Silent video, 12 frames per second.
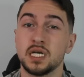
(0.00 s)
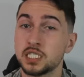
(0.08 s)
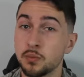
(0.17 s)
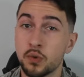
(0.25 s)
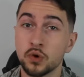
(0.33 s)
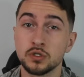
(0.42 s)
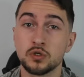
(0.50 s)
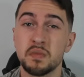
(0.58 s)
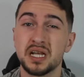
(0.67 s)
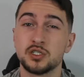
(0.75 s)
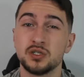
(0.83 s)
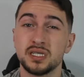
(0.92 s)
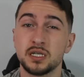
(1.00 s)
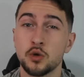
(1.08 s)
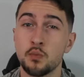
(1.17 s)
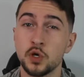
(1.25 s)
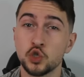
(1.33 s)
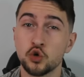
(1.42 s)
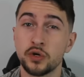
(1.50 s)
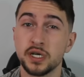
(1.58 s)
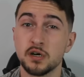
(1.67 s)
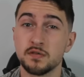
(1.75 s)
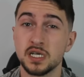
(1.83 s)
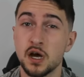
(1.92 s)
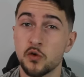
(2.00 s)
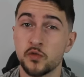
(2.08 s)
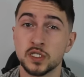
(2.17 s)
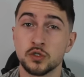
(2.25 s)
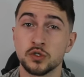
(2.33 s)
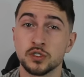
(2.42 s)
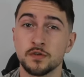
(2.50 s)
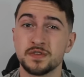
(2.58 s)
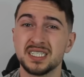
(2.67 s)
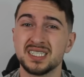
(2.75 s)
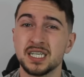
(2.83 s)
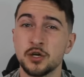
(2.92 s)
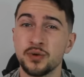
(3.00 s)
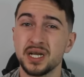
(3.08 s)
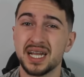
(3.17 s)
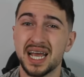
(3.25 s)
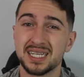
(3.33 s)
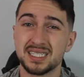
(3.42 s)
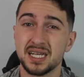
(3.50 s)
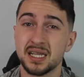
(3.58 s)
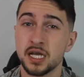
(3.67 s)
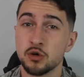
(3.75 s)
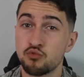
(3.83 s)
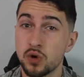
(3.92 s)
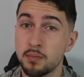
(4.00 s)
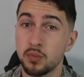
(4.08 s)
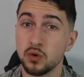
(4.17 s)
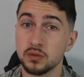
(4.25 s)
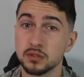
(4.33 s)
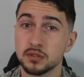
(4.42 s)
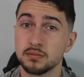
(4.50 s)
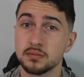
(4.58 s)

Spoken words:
It's important to mention that the majority of the officers of the Syrian SNA rebels